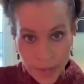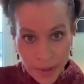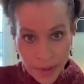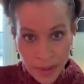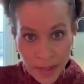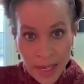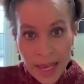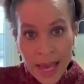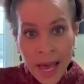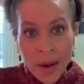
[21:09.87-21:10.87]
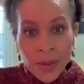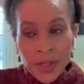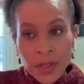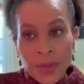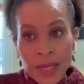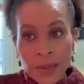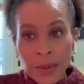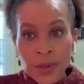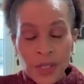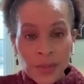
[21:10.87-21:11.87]
up? How would you be
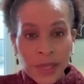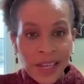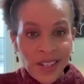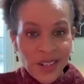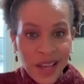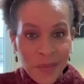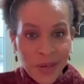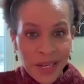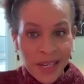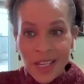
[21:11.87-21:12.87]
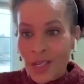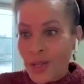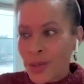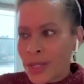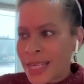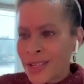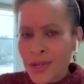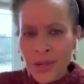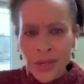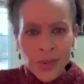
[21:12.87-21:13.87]
able to explain your company to an
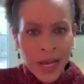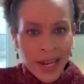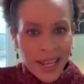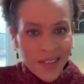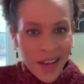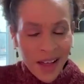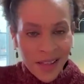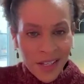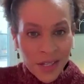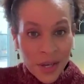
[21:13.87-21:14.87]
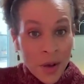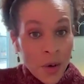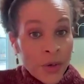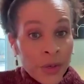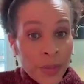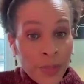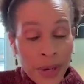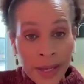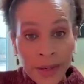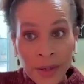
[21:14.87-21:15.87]
intern right out of college or to a
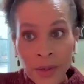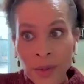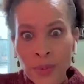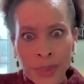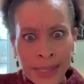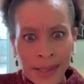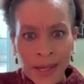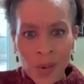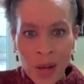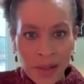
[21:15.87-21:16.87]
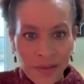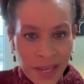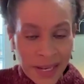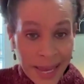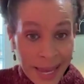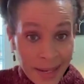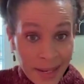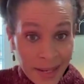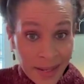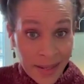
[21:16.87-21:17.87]
brand new, really qualified
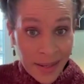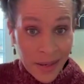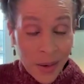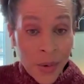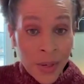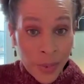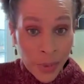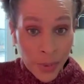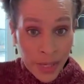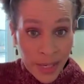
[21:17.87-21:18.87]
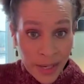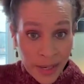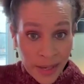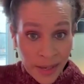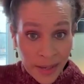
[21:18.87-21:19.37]
candidate or employee?